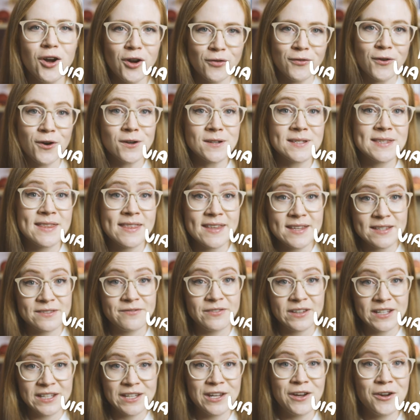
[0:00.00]
Of course this
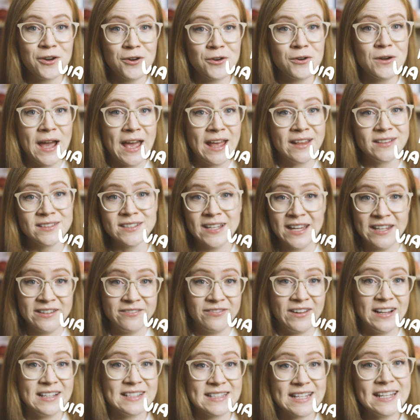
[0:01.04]
video and the
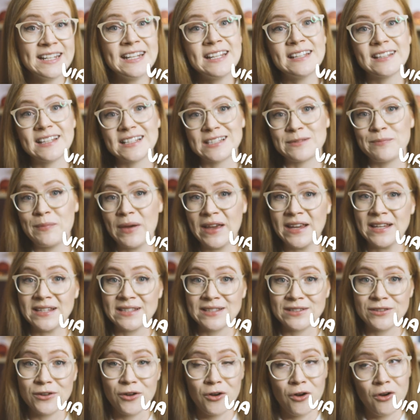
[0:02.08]
advice in it is
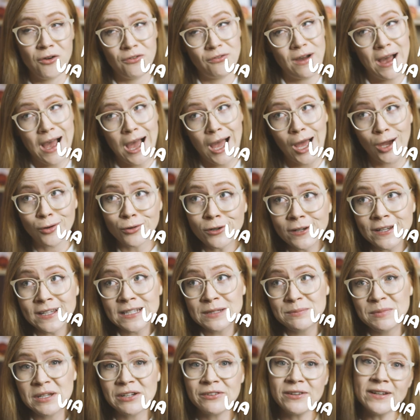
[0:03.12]
based off our
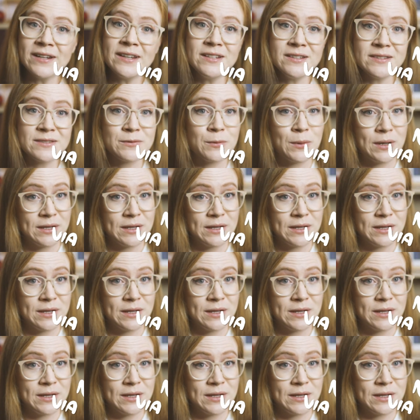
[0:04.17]
experience,